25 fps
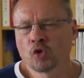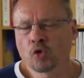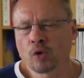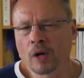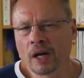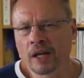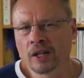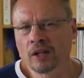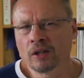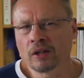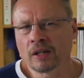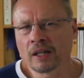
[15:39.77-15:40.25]

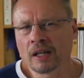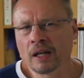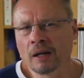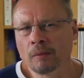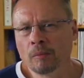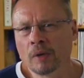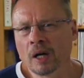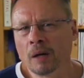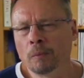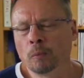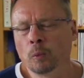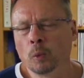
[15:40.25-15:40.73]
try to
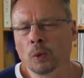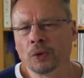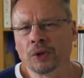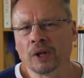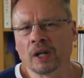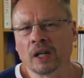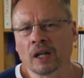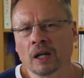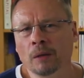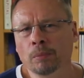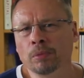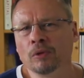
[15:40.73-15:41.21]
come up
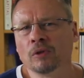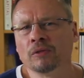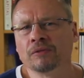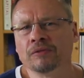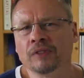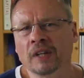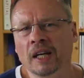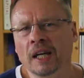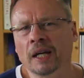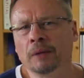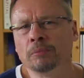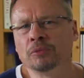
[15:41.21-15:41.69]
with a couple
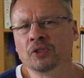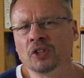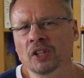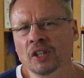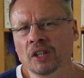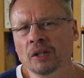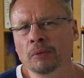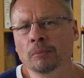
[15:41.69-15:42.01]
of names,